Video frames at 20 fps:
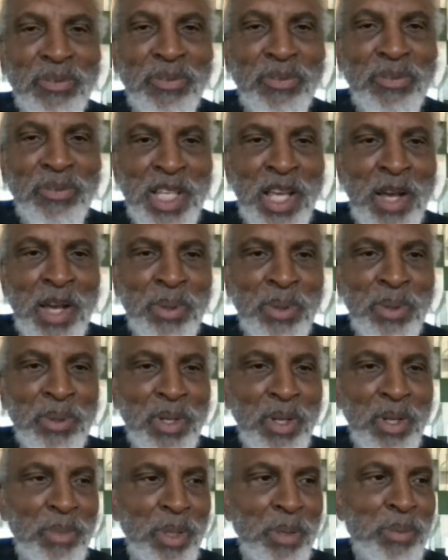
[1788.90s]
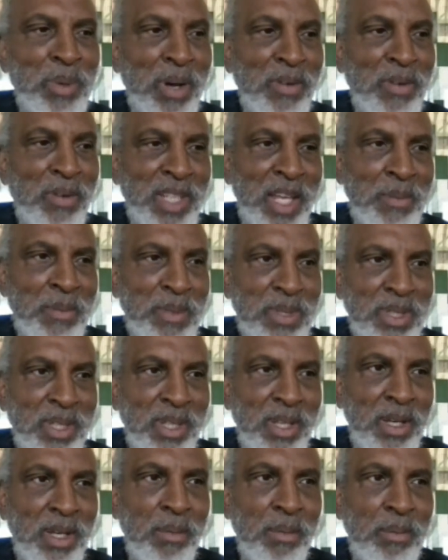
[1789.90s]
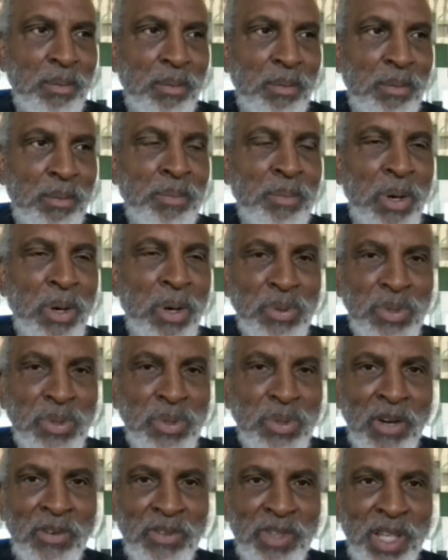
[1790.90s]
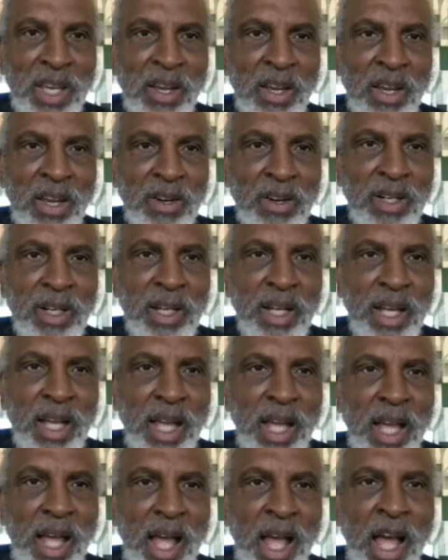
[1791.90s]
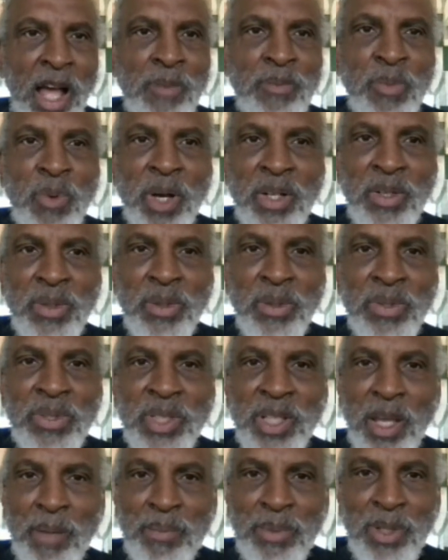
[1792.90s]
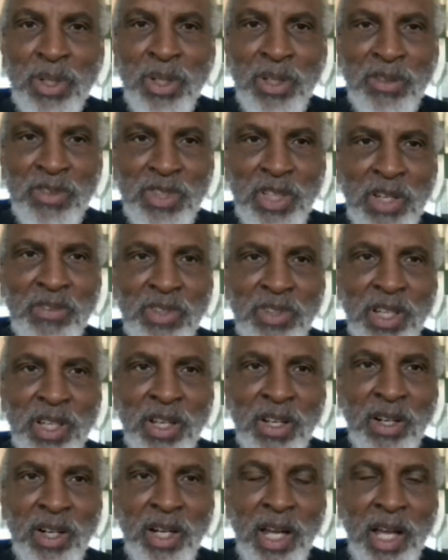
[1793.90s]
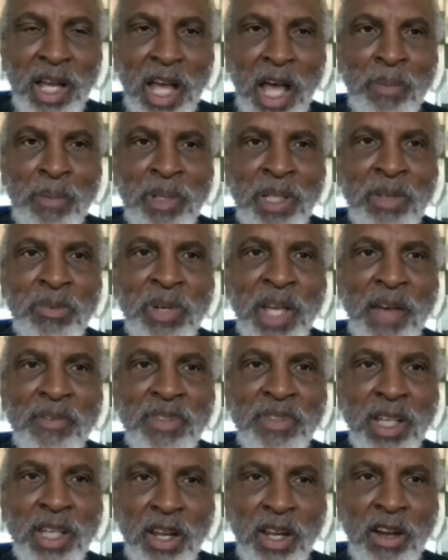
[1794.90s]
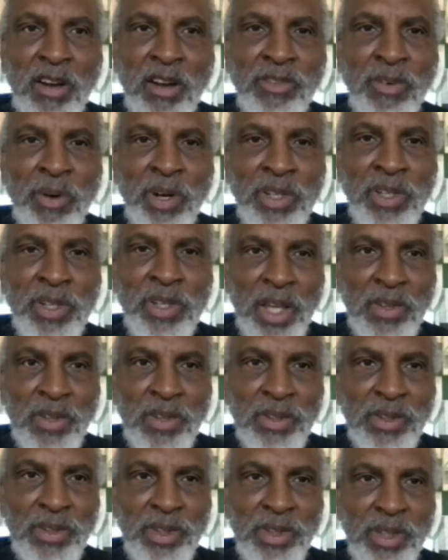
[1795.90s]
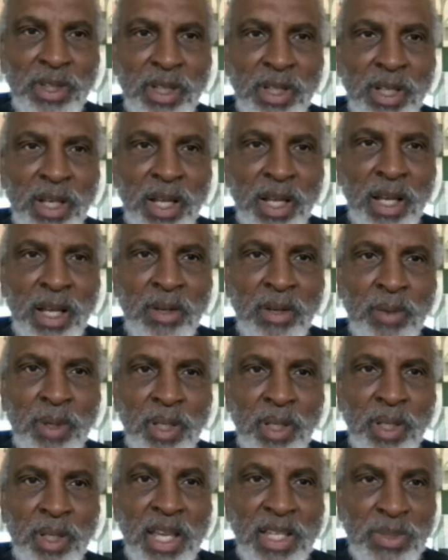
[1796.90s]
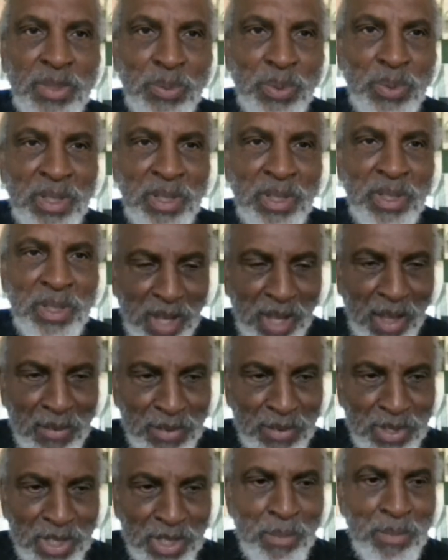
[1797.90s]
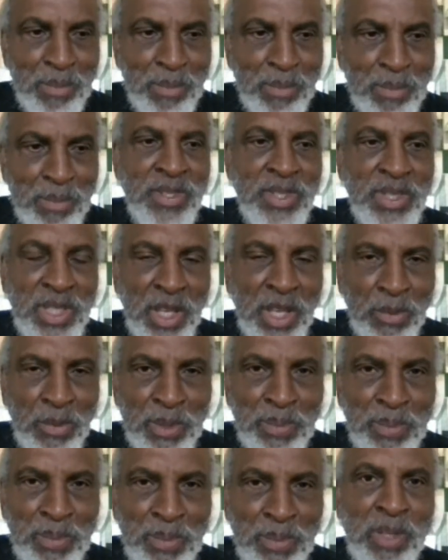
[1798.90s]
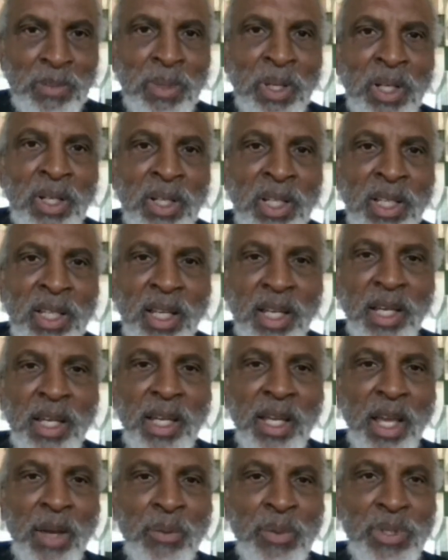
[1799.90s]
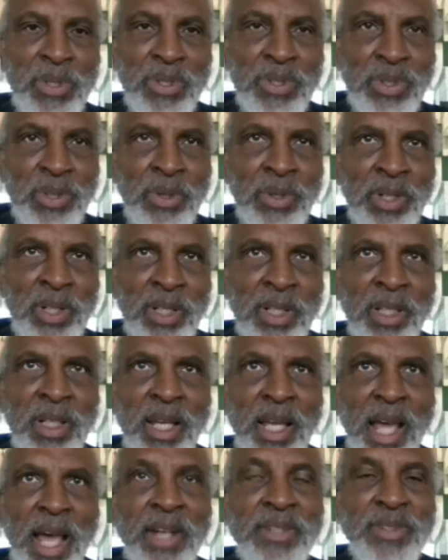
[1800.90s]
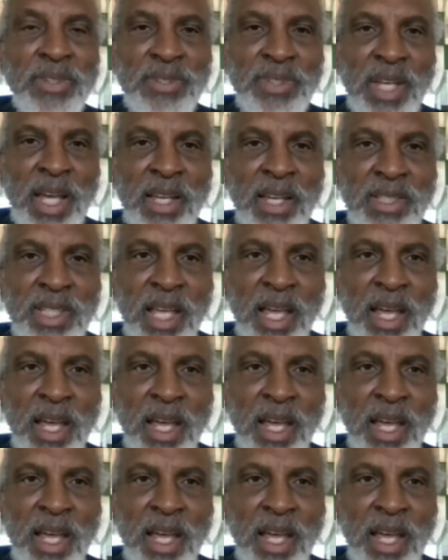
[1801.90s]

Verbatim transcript: for example, people oftentimes promote self-care. I'm one who's skeptical of self-care. I believe we have to care for each other. Uh, yes, we have some agency and responsibility, and we should certainly exercise